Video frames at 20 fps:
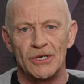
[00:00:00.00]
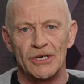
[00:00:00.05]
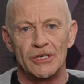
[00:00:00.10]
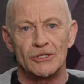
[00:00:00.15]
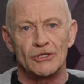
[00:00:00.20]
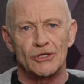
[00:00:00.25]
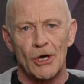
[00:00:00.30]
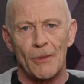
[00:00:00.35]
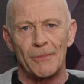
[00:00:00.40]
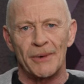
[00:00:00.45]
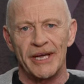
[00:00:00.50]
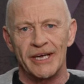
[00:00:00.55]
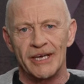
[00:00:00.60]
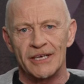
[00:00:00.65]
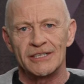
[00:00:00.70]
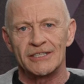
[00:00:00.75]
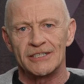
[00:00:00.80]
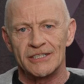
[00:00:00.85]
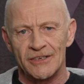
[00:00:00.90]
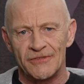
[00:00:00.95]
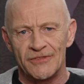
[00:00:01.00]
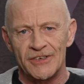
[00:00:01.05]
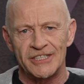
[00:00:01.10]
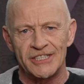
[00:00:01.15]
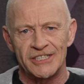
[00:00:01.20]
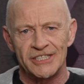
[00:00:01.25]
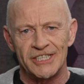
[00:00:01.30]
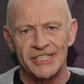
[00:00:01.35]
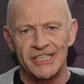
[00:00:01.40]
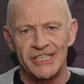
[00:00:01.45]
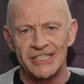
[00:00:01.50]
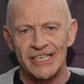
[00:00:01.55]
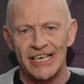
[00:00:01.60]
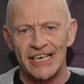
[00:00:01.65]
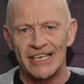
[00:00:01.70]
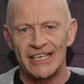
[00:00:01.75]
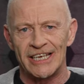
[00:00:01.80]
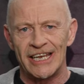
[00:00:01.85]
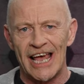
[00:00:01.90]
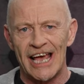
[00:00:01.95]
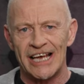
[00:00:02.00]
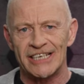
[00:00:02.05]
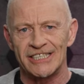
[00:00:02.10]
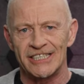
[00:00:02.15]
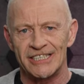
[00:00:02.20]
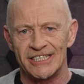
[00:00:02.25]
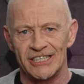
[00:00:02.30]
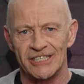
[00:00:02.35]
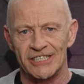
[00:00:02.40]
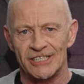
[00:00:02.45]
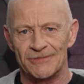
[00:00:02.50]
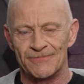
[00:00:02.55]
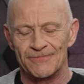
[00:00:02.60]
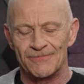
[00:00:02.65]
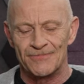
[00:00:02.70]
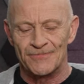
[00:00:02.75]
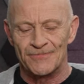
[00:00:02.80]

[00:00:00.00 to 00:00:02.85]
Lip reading: the topic deficiencies and excesses.